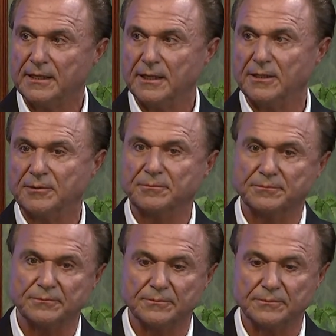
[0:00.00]

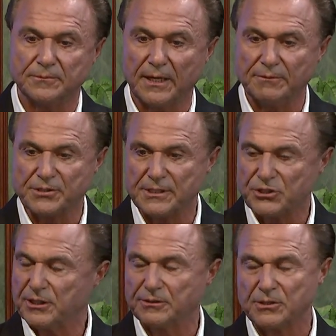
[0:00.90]
Um, I've
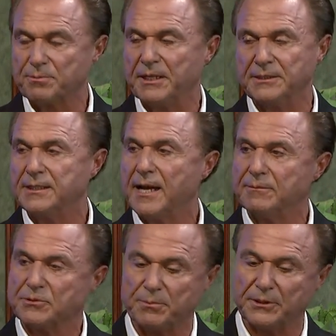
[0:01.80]
shared this many
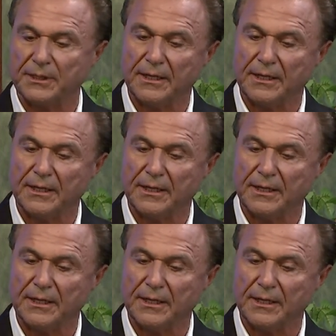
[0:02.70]
times, but